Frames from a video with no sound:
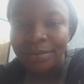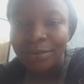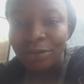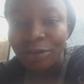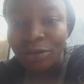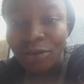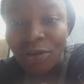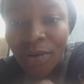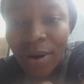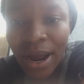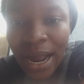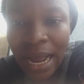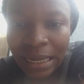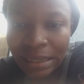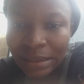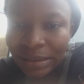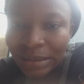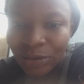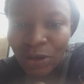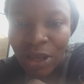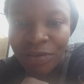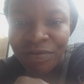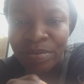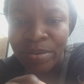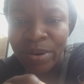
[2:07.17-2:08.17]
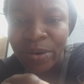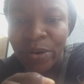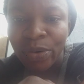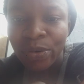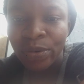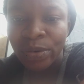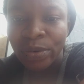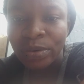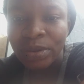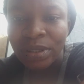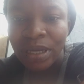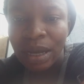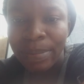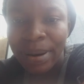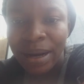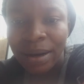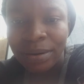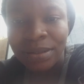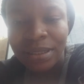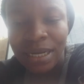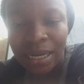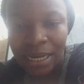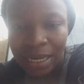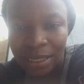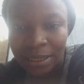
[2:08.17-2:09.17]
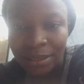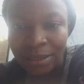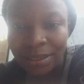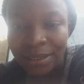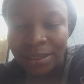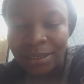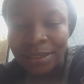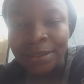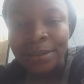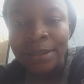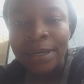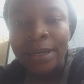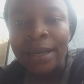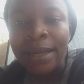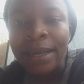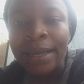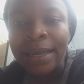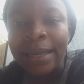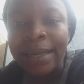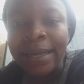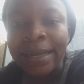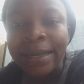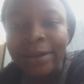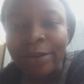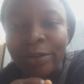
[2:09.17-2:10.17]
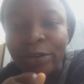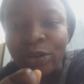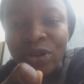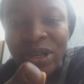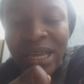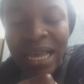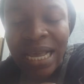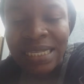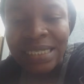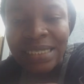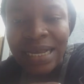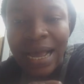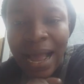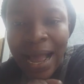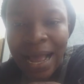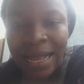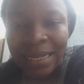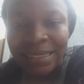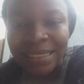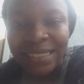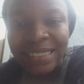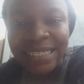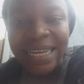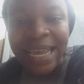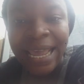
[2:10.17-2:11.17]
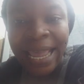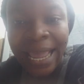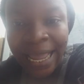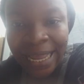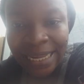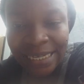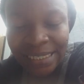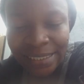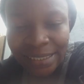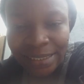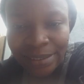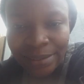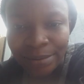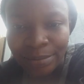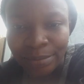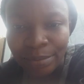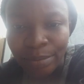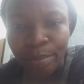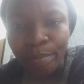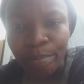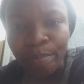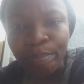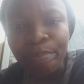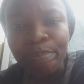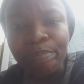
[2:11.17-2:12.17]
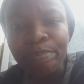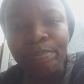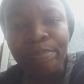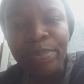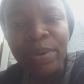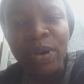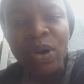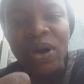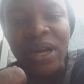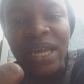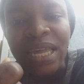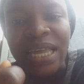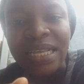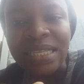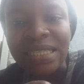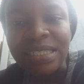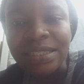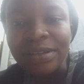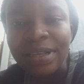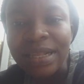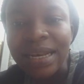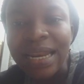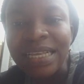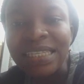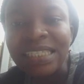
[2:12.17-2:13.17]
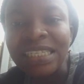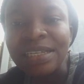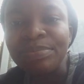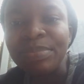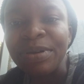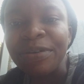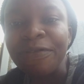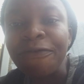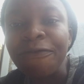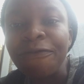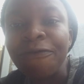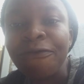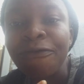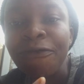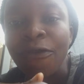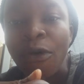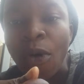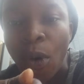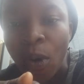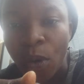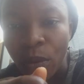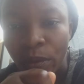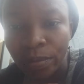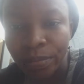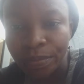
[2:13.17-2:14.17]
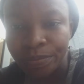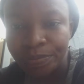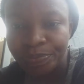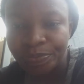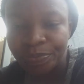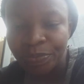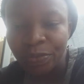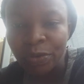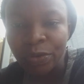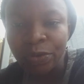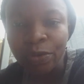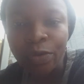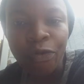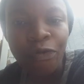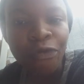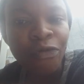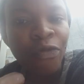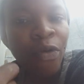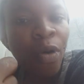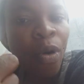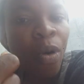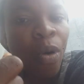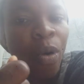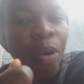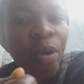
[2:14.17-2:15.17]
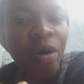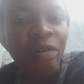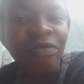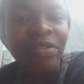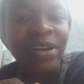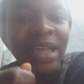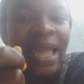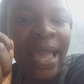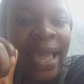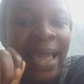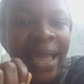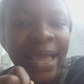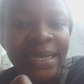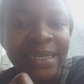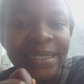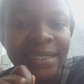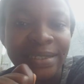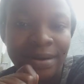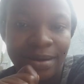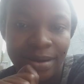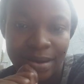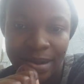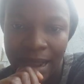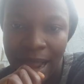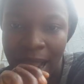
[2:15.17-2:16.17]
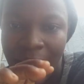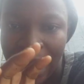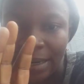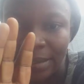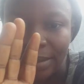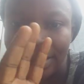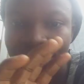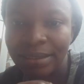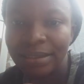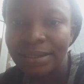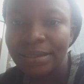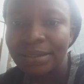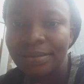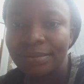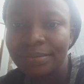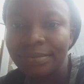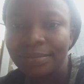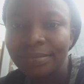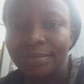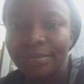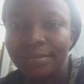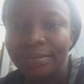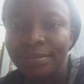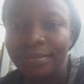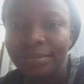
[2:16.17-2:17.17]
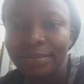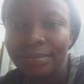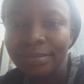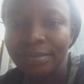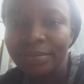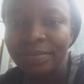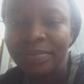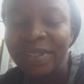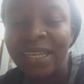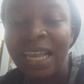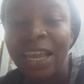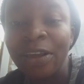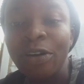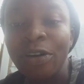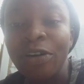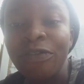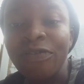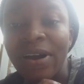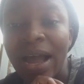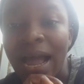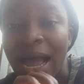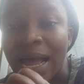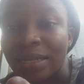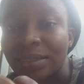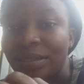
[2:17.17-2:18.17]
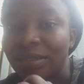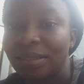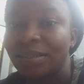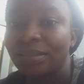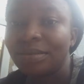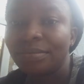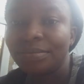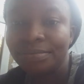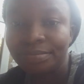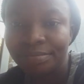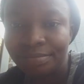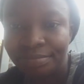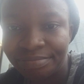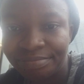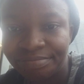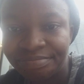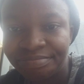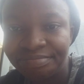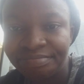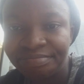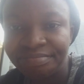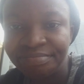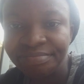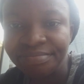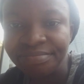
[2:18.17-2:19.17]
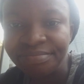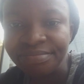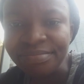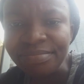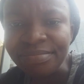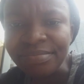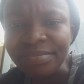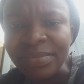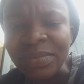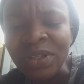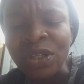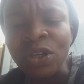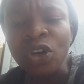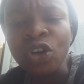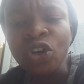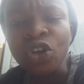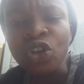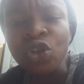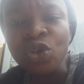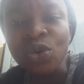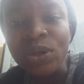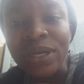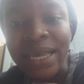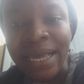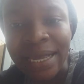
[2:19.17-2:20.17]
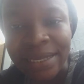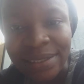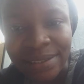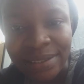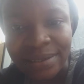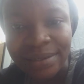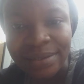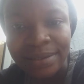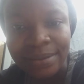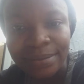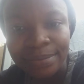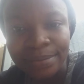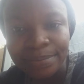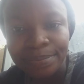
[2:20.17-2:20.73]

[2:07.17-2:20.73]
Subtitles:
you know, ants, everybody knows about ants. You get ants, the head, plug it, let it be four of head of ants. You get it.